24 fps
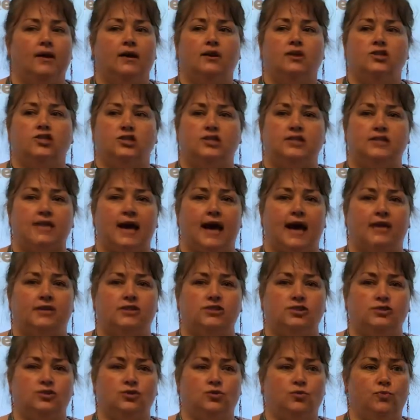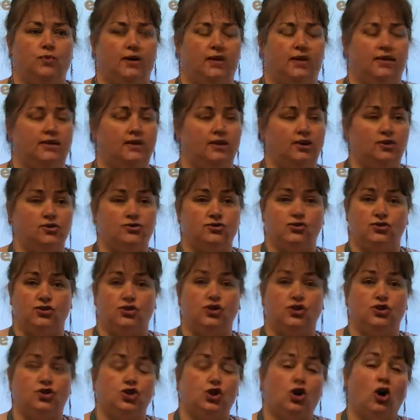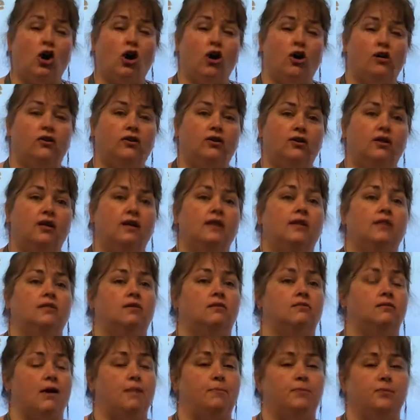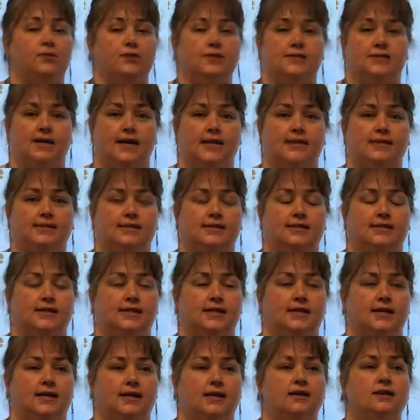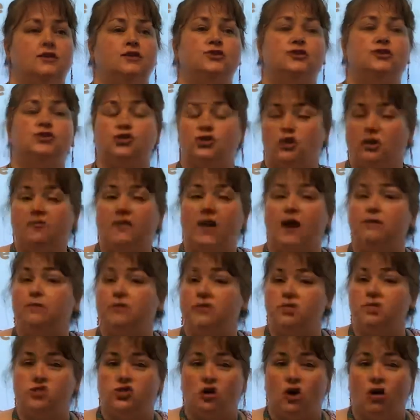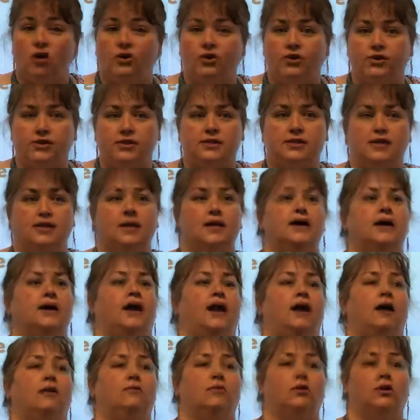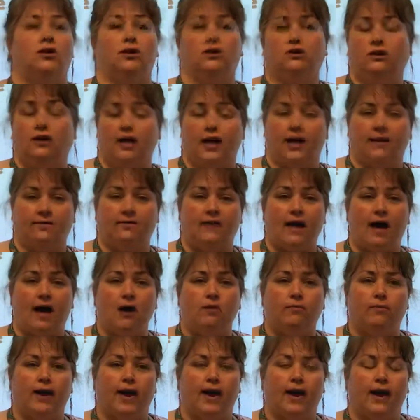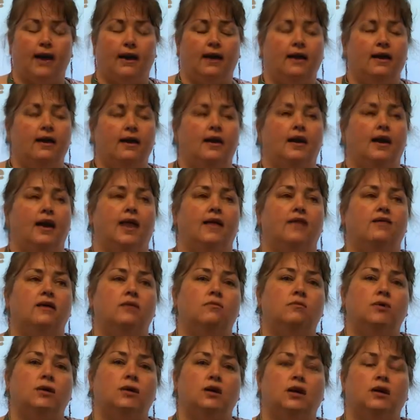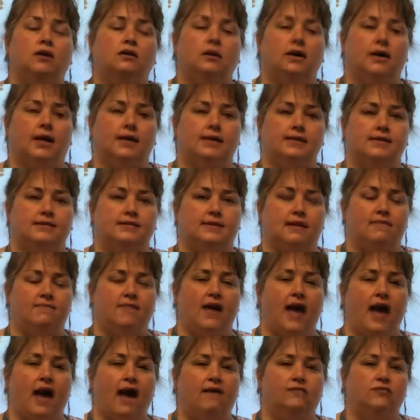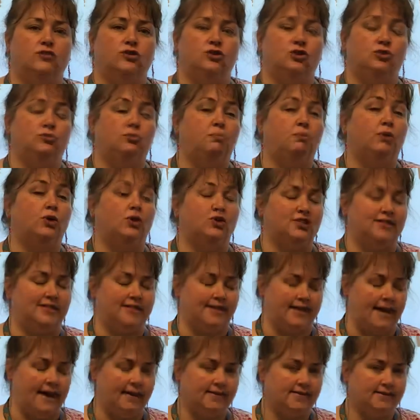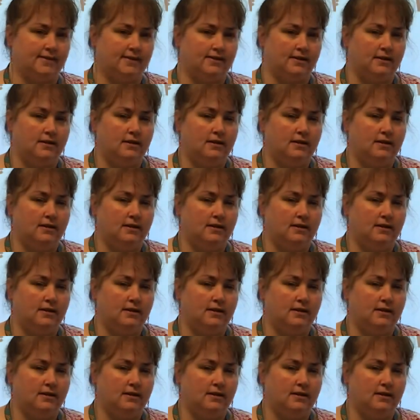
just has to do with, here's the chart that represents the survey results, and we're going to look at it that way. And then we're going to look at some that have to do with percents.